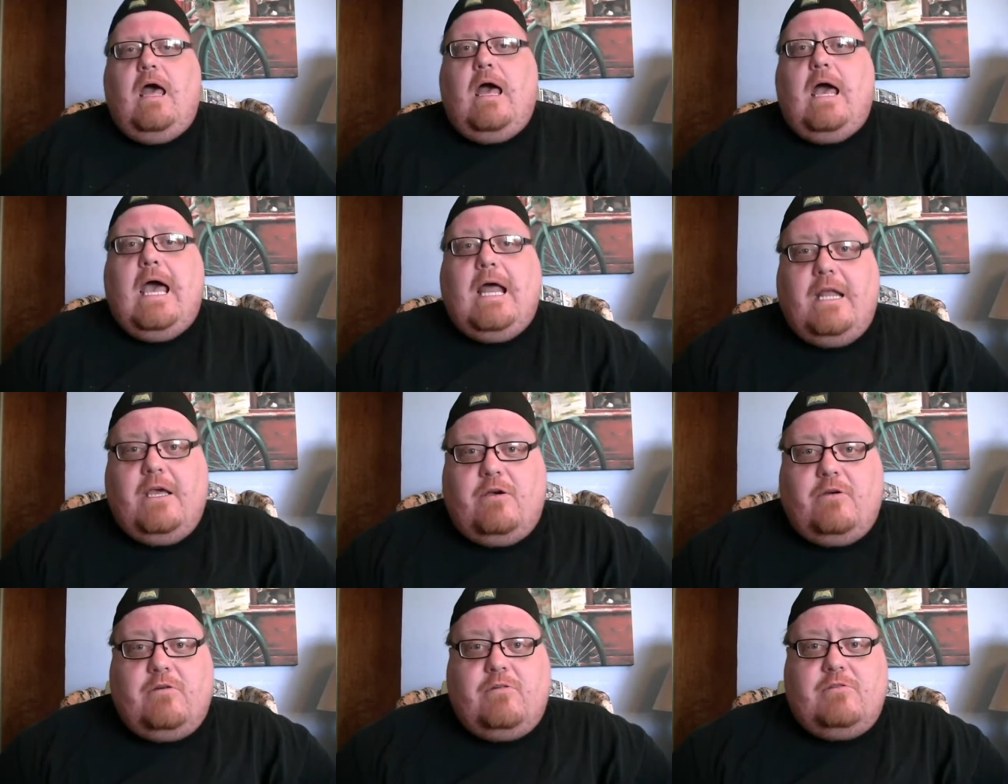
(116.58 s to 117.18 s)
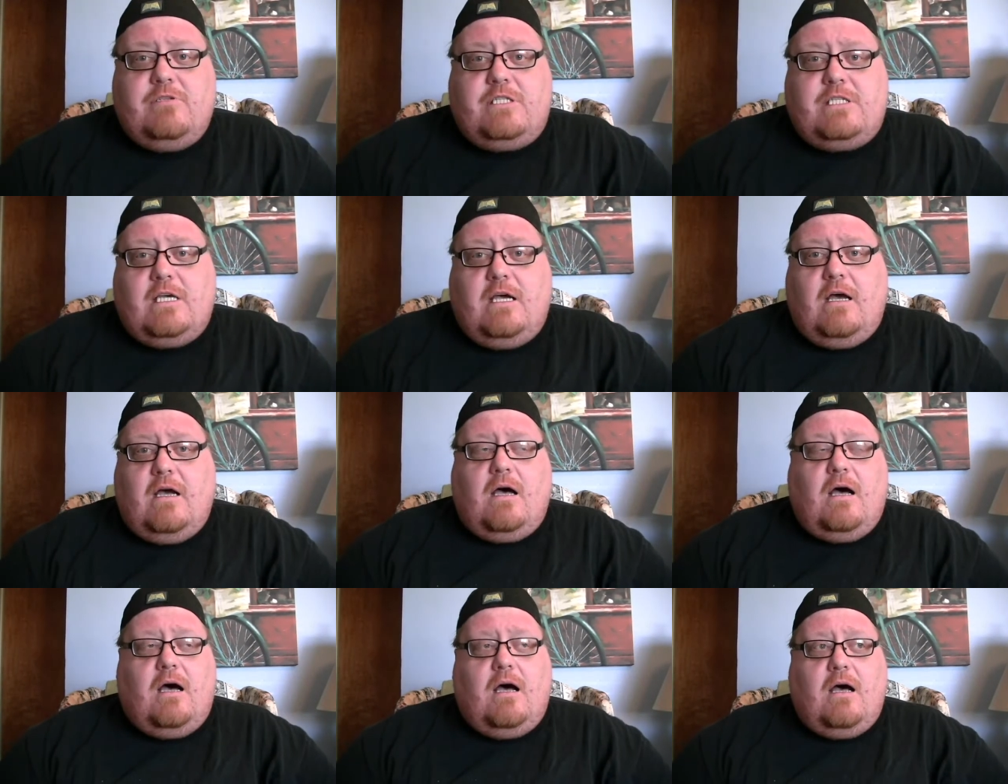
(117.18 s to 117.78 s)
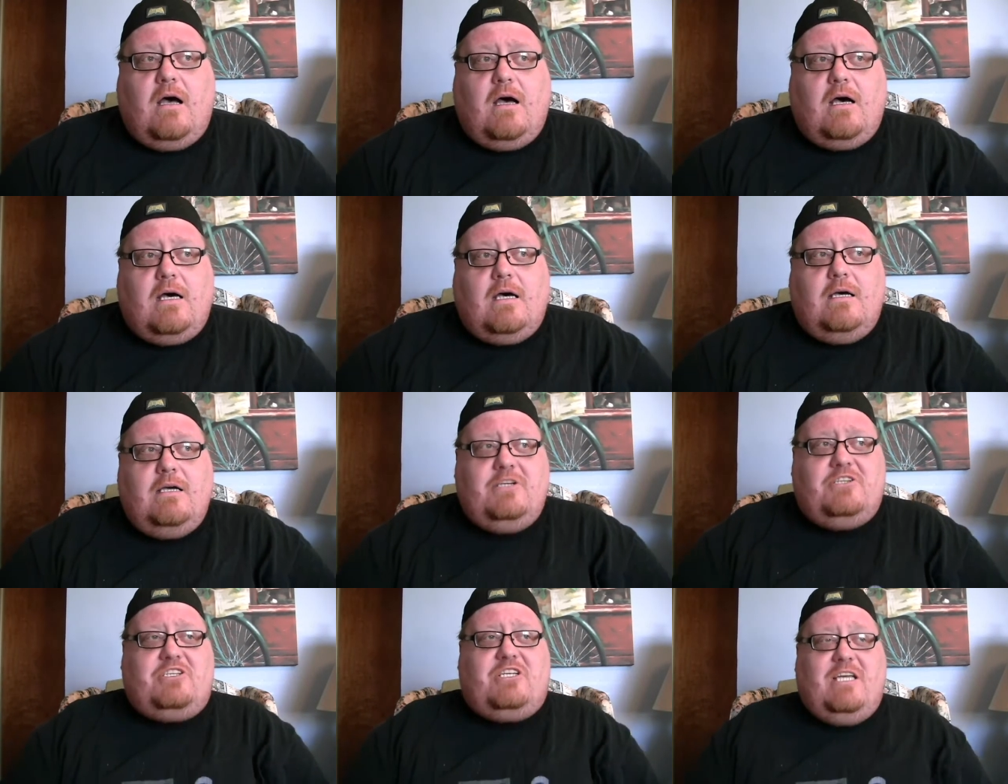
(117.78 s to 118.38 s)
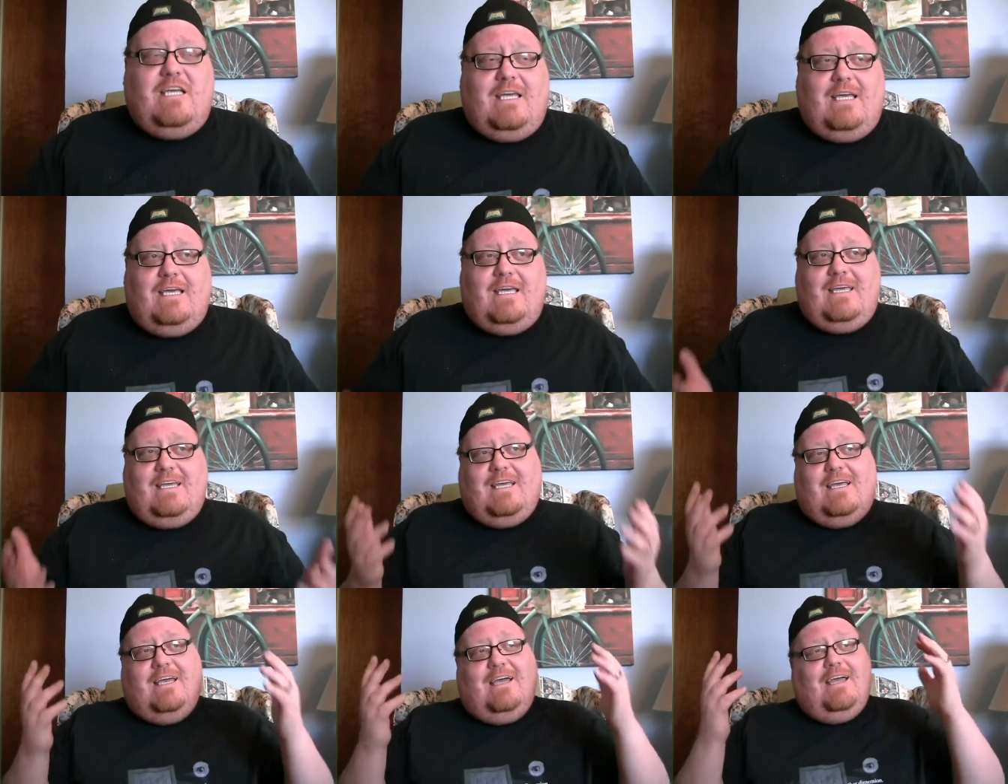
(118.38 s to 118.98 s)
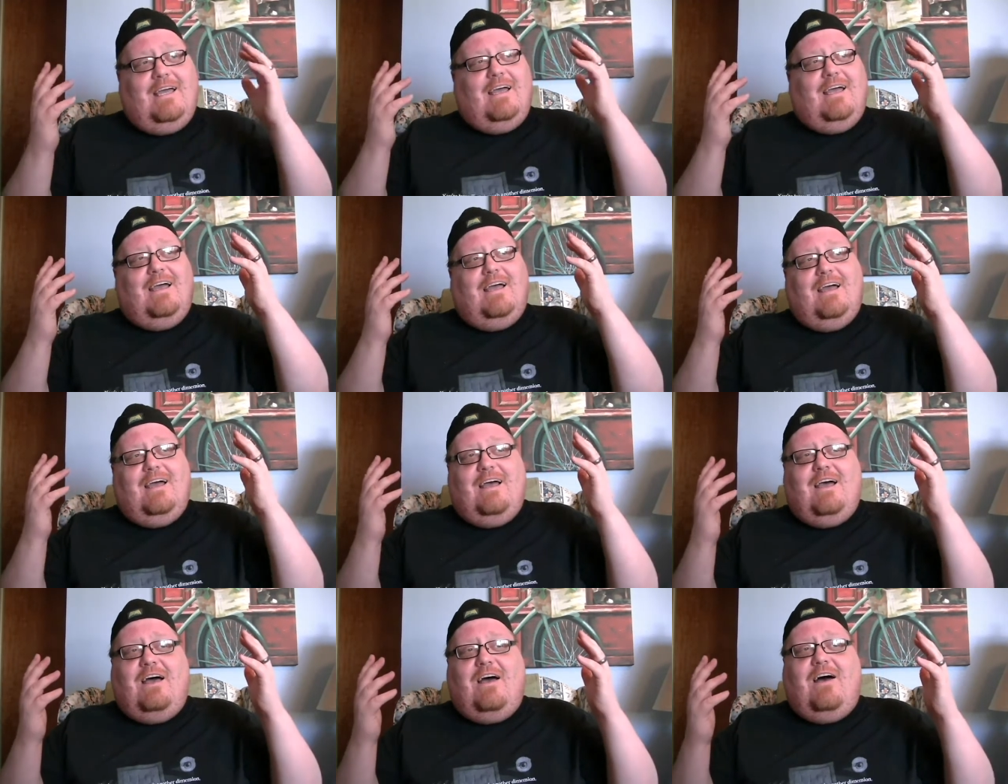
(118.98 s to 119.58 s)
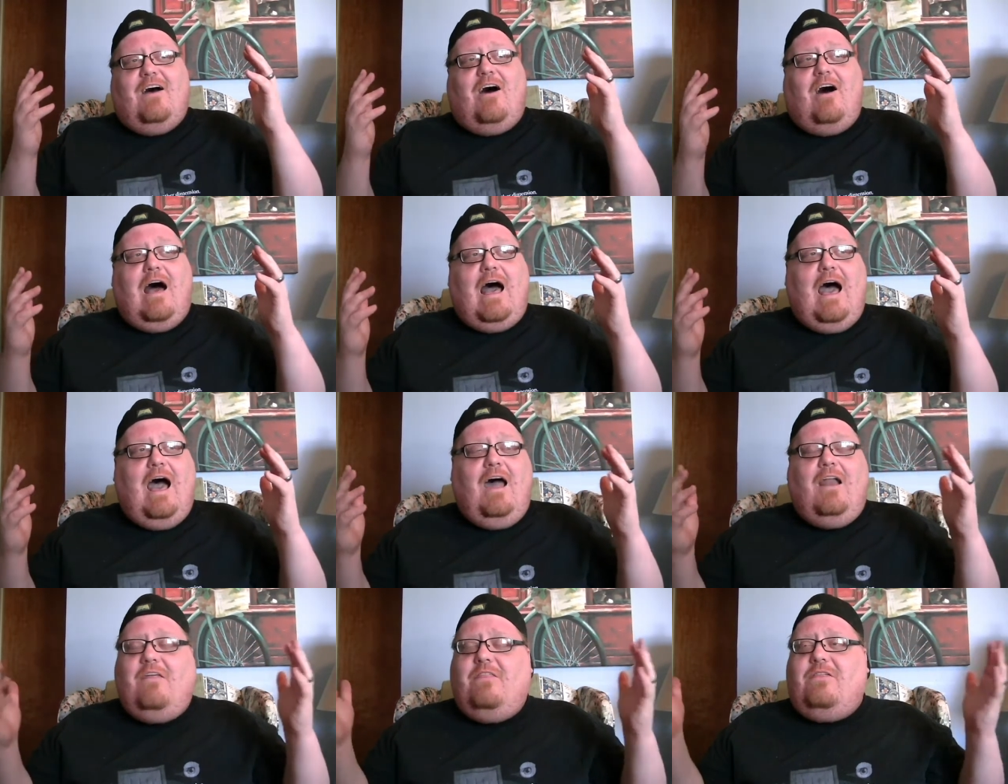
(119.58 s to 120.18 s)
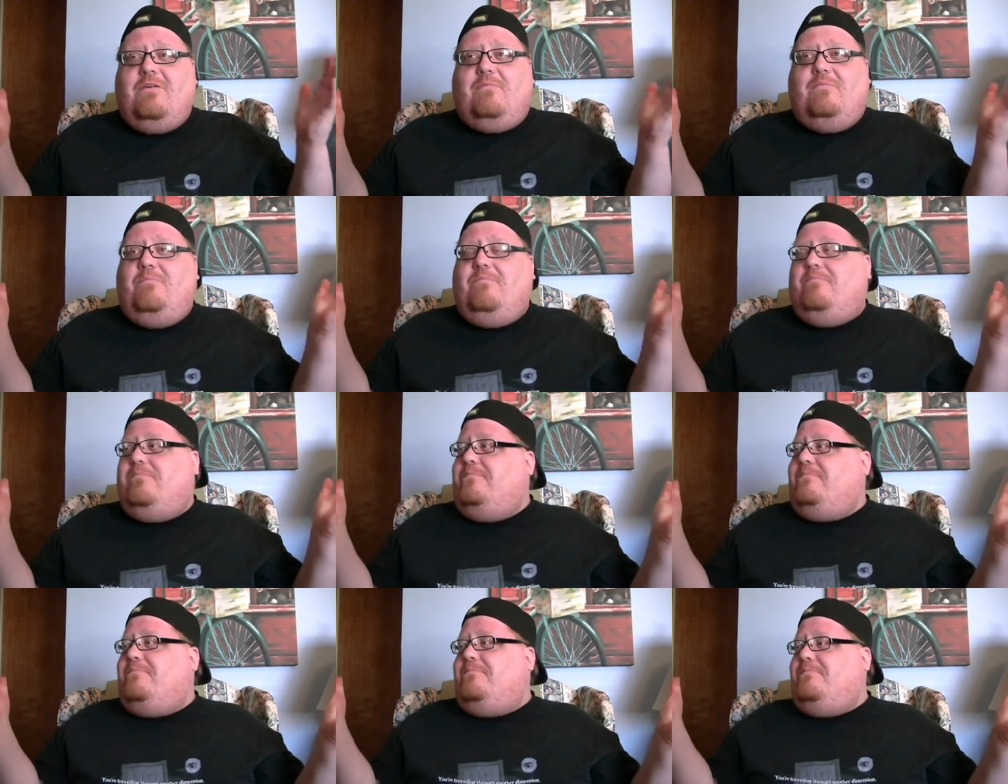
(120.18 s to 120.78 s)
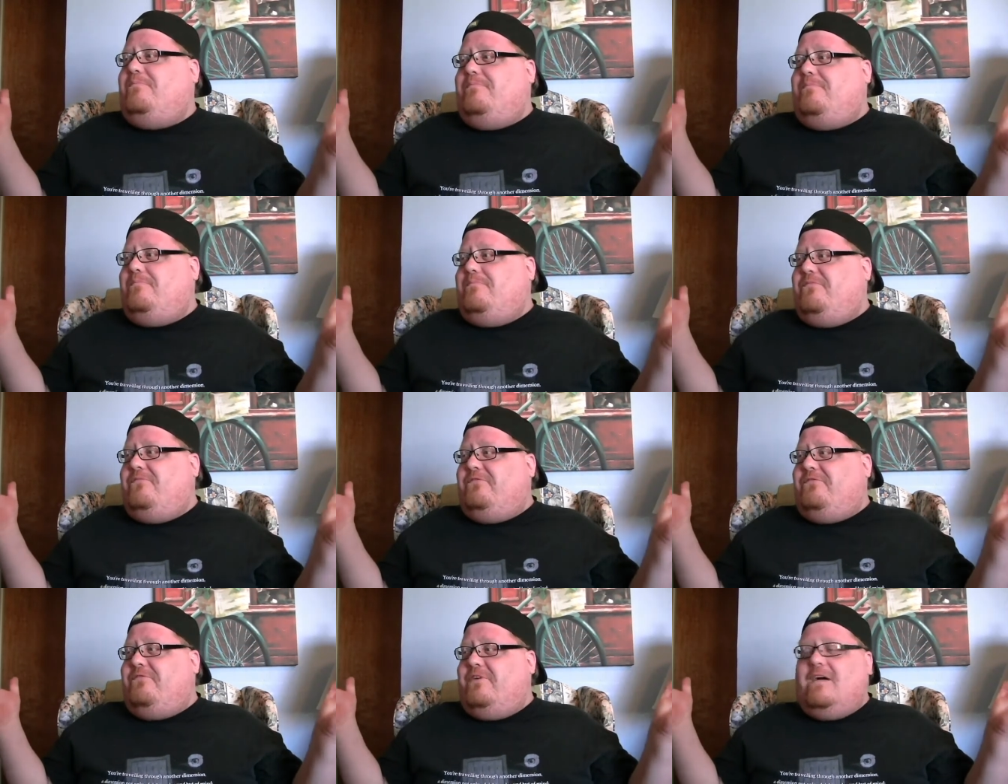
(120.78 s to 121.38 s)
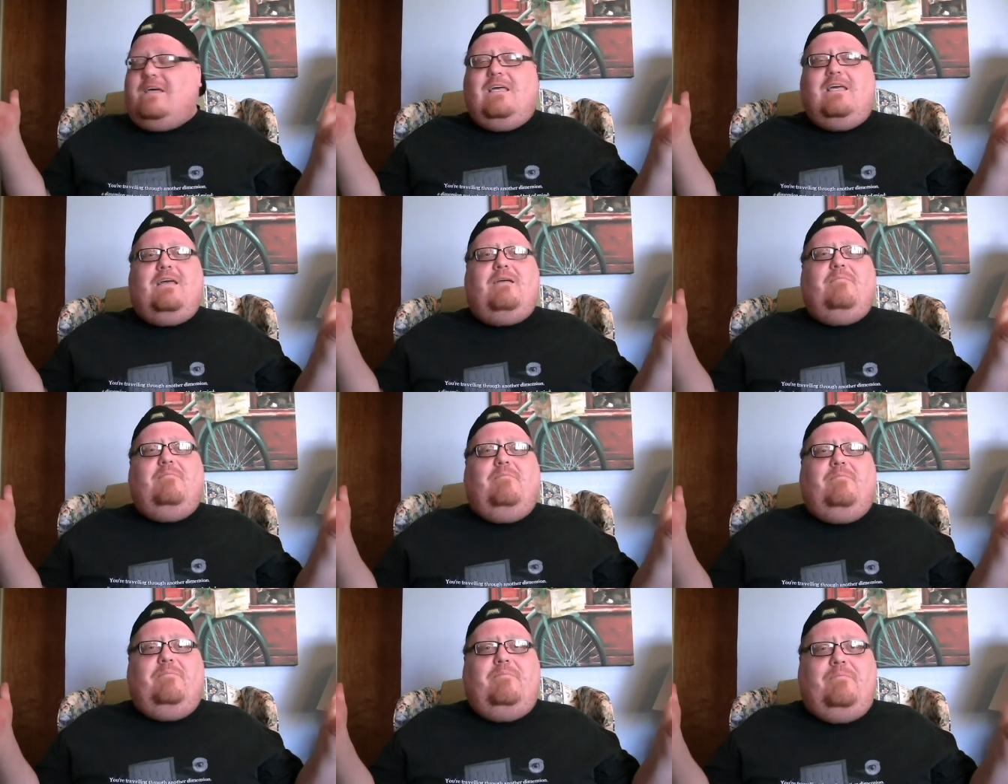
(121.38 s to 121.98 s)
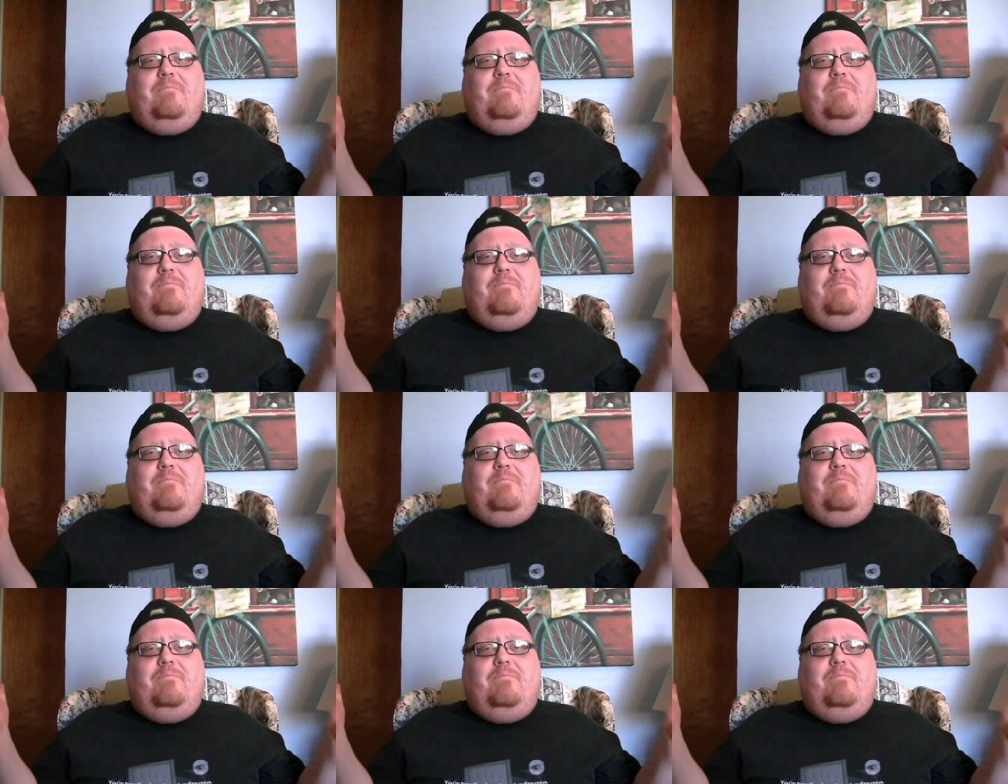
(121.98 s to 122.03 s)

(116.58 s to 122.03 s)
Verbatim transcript: Anywho's, uh, she out of the fucking